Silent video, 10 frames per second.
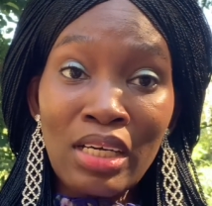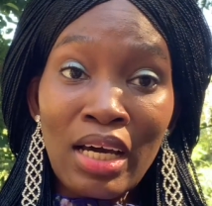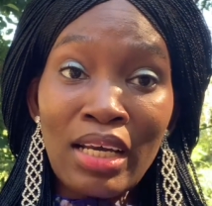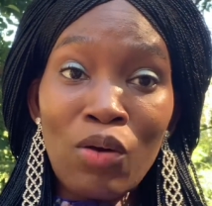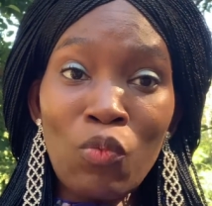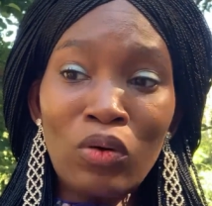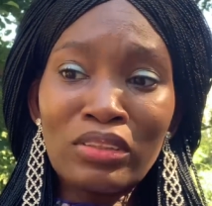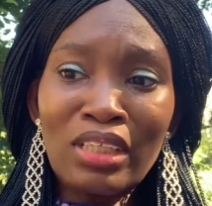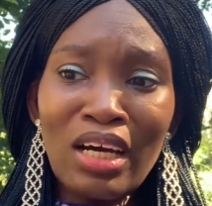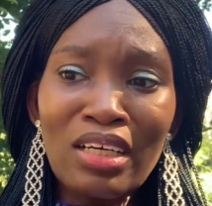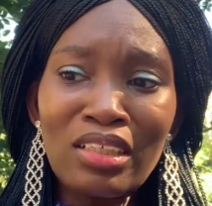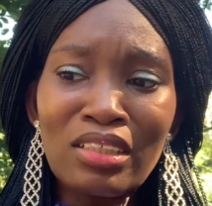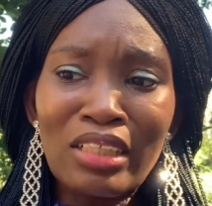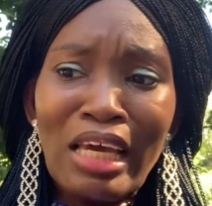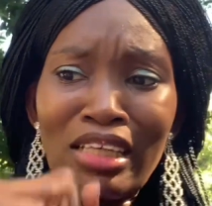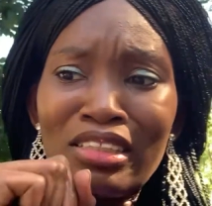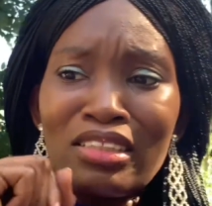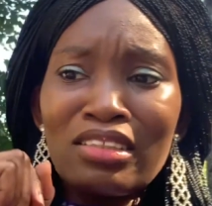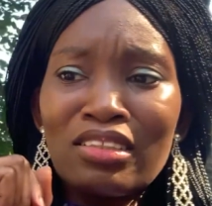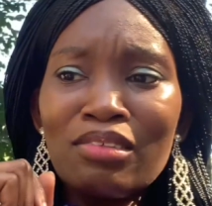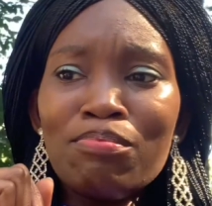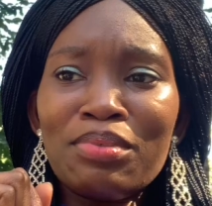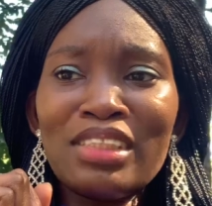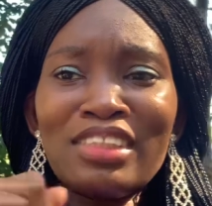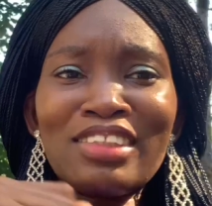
and I wonder, hey, B.